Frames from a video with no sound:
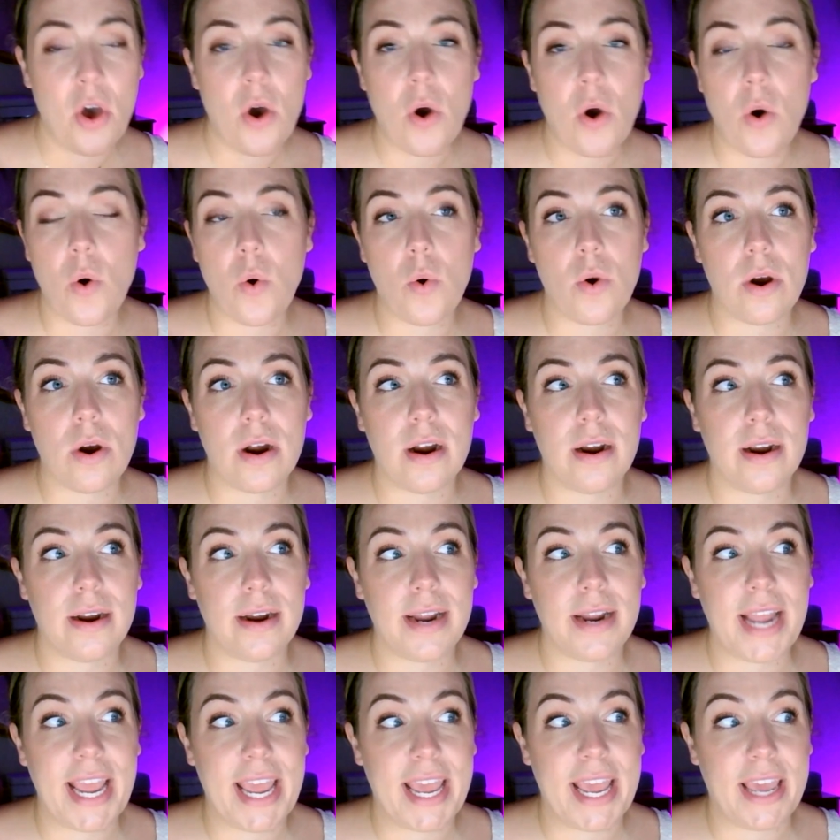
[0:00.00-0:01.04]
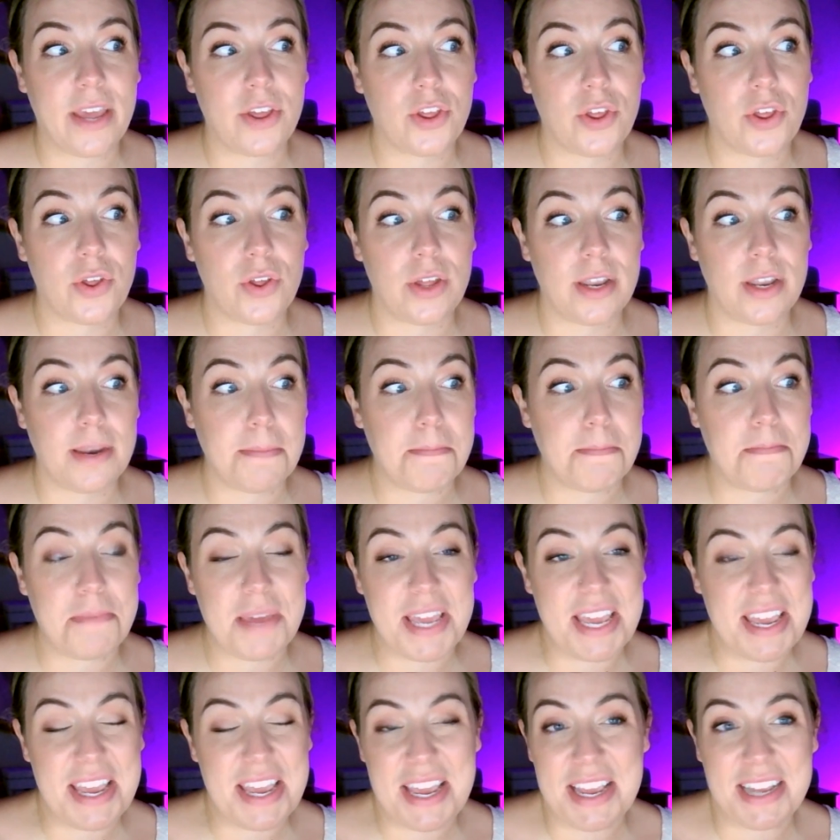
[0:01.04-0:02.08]
Or it could
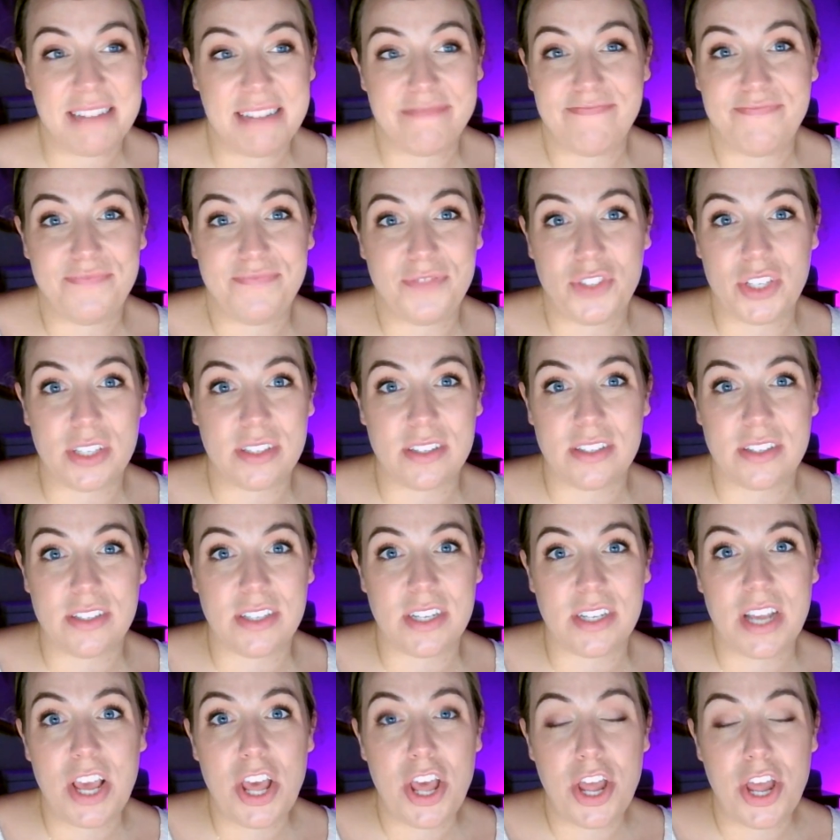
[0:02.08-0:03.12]
be just